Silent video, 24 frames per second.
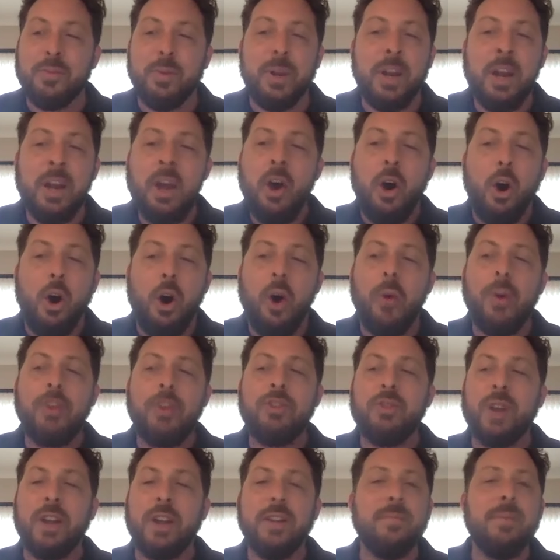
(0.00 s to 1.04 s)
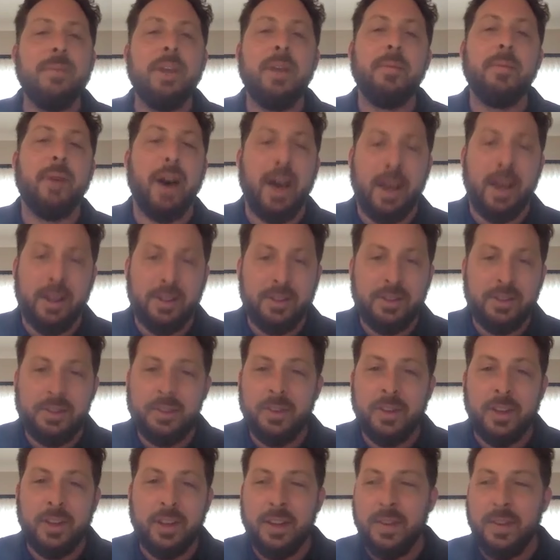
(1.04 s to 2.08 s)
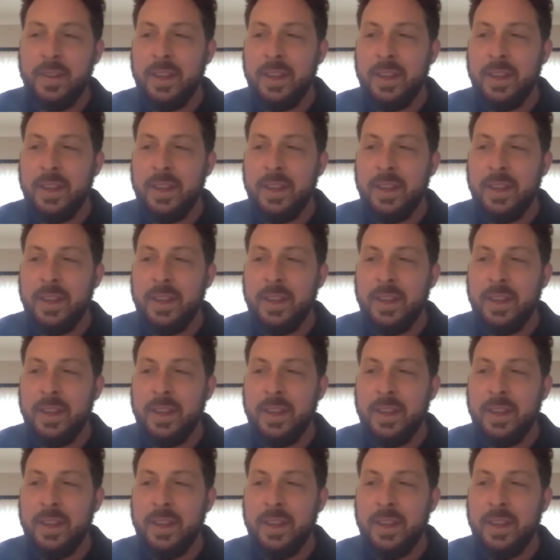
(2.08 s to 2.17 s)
but always tried to minimize the,